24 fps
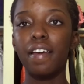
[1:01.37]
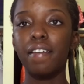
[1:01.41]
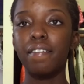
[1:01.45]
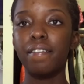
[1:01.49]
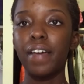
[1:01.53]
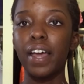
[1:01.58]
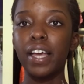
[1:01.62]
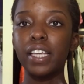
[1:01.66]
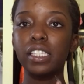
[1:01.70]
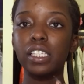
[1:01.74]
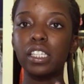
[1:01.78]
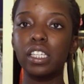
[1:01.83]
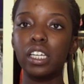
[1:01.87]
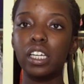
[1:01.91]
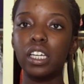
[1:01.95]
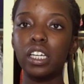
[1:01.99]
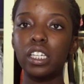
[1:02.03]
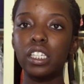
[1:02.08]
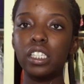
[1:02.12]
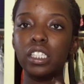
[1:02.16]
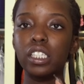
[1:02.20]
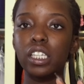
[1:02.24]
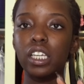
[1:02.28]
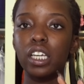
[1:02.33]

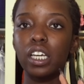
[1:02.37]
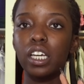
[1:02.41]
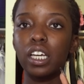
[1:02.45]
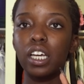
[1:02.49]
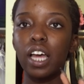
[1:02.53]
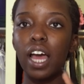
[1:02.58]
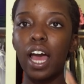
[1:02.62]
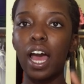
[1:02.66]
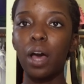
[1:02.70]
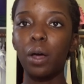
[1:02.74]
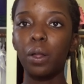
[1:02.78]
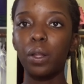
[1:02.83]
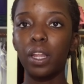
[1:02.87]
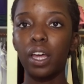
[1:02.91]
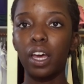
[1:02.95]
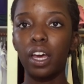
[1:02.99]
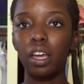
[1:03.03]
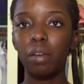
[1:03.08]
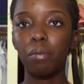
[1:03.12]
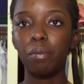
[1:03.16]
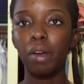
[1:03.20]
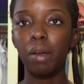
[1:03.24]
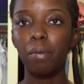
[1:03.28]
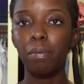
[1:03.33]
Vaseline to
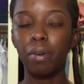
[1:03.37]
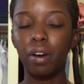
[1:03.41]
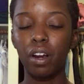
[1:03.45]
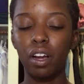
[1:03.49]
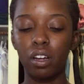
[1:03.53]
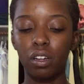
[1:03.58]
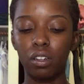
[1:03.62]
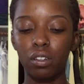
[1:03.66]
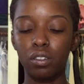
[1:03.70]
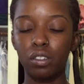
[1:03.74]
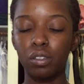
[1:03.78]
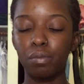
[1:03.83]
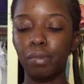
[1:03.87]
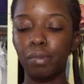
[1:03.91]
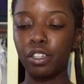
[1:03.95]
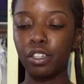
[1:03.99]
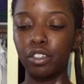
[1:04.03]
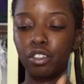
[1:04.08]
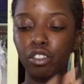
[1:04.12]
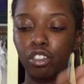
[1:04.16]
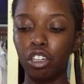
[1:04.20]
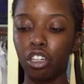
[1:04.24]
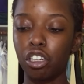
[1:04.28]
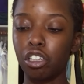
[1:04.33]
outline my brows,
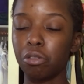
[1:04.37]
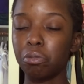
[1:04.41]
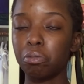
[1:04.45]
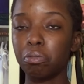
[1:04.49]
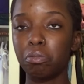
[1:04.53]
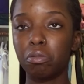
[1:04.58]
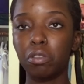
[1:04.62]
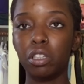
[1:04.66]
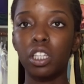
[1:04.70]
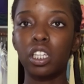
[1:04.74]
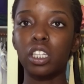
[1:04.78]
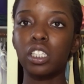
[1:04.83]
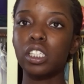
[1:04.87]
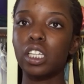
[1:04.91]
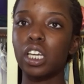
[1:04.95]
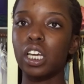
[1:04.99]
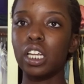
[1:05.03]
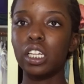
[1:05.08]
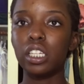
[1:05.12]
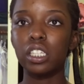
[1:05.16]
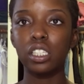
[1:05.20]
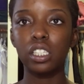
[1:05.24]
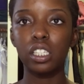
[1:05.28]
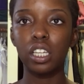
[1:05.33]
sure the
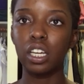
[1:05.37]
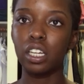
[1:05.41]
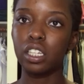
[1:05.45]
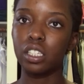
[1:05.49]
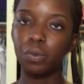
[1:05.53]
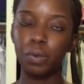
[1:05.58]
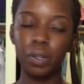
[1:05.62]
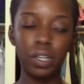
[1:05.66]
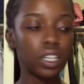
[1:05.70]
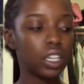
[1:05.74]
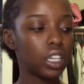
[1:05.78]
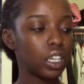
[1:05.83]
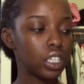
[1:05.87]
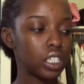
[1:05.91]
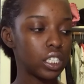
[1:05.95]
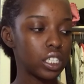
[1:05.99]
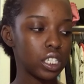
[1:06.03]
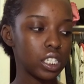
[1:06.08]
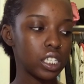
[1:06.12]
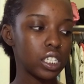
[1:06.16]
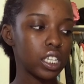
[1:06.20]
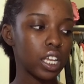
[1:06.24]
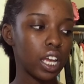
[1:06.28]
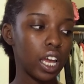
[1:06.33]
tint stays where it needs
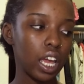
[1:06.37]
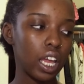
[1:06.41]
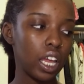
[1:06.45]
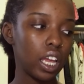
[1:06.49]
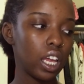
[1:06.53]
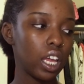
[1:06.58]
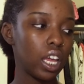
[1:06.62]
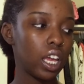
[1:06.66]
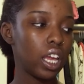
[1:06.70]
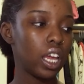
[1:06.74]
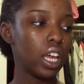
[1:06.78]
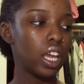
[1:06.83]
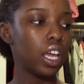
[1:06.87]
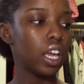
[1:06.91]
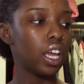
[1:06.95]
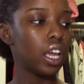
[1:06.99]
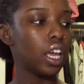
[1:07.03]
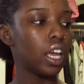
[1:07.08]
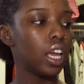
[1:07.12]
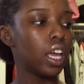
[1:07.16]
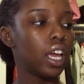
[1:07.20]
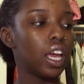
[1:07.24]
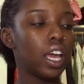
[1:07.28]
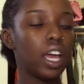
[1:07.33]
to stay,
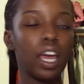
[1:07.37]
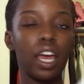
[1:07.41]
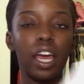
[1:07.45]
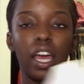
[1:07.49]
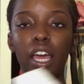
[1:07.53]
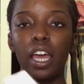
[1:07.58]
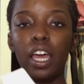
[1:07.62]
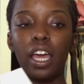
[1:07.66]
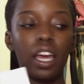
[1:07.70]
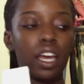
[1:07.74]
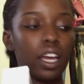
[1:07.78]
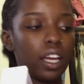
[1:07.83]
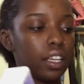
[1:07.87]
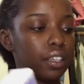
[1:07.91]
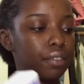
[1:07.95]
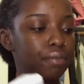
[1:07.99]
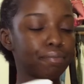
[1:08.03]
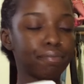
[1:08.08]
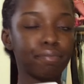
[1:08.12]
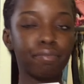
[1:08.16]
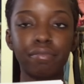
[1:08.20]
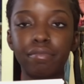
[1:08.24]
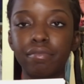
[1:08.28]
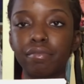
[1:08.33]

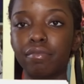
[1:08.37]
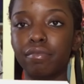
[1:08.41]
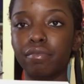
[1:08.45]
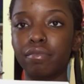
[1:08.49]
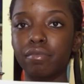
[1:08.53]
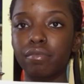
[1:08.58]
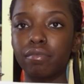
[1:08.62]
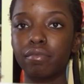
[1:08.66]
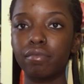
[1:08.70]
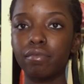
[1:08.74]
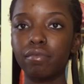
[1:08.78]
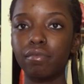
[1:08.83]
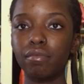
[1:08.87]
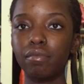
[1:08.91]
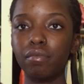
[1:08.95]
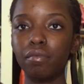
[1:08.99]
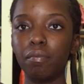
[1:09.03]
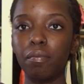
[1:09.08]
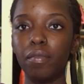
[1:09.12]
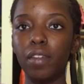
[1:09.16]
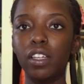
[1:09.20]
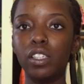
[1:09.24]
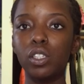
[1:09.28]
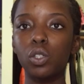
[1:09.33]
and
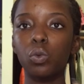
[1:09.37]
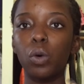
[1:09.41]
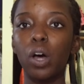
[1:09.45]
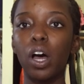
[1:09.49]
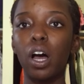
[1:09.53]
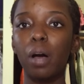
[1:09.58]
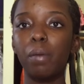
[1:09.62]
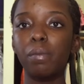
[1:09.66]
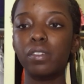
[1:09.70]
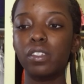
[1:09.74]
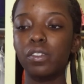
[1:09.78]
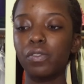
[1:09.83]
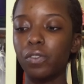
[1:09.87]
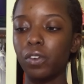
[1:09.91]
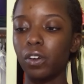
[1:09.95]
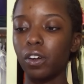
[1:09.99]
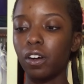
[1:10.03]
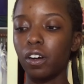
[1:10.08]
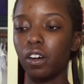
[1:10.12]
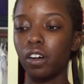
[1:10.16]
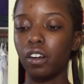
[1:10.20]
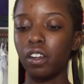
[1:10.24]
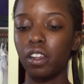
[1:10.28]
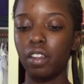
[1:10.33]
swabs
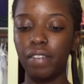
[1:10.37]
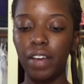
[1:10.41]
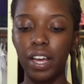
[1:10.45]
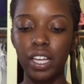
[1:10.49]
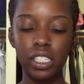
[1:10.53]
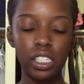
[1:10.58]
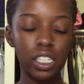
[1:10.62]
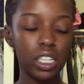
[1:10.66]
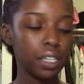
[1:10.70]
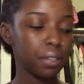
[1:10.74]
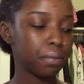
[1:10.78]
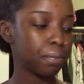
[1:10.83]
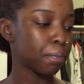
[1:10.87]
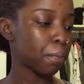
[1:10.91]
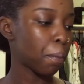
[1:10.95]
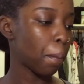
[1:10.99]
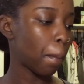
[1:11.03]
for the Vaseline.